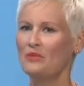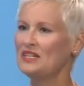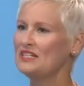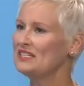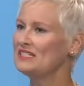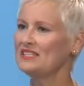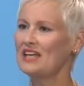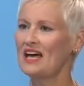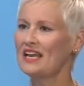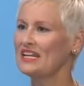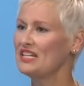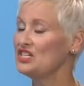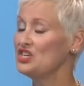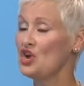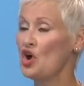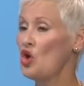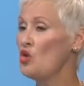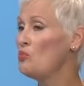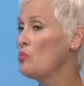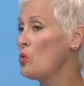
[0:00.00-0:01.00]
And we decided
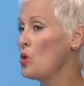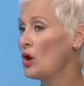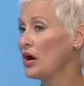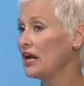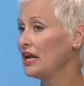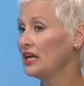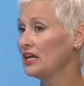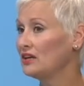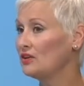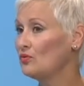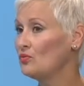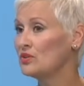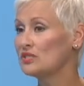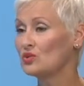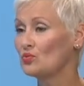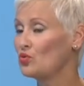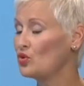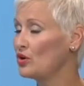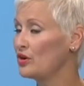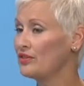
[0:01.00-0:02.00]
no boy
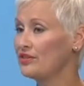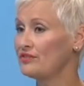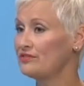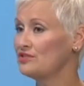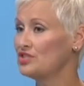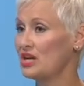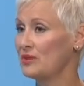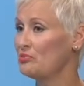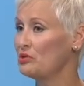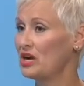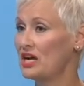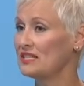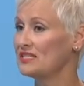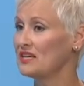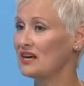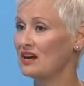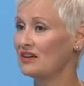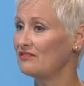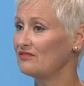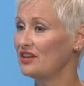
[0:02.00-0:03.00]
was worth
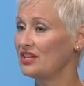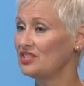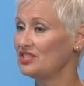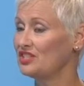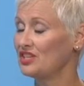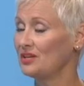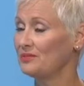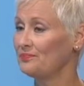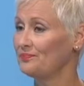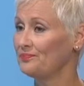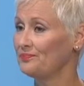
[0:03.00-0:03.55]
jeopardizing our friendship.